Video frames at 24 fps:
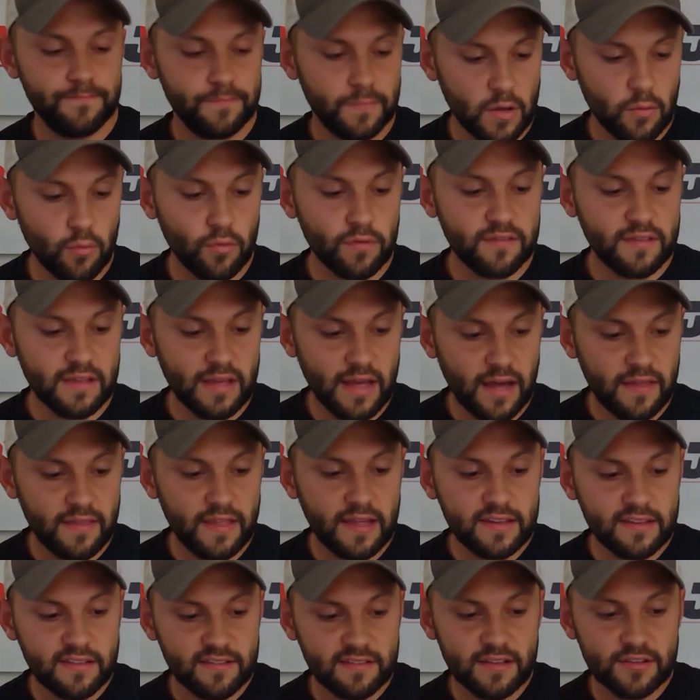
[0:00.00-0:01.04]
We'll see how that
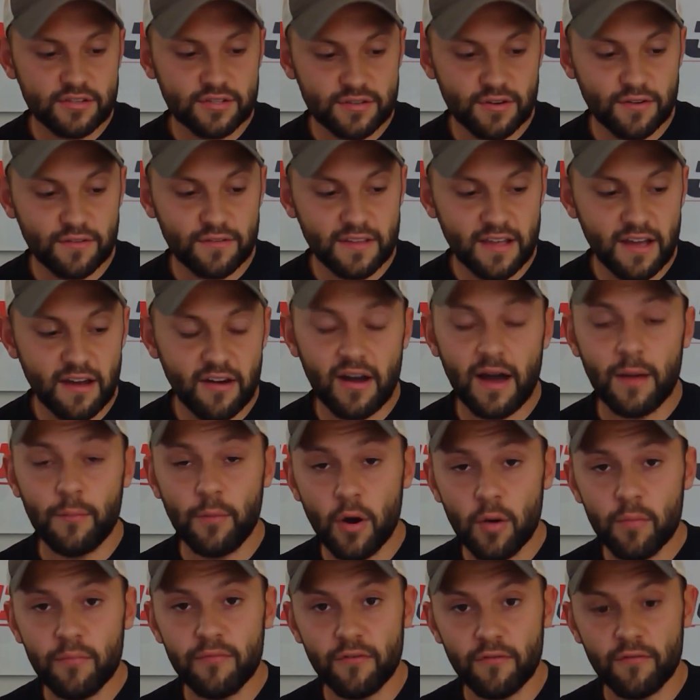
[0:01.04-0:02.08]
decision turns out. I'm
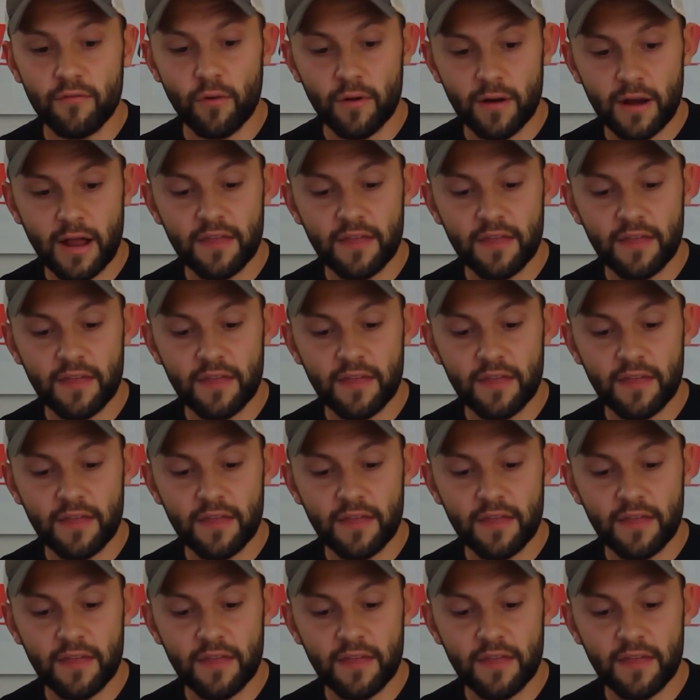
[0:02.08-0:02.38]
hopeful for it.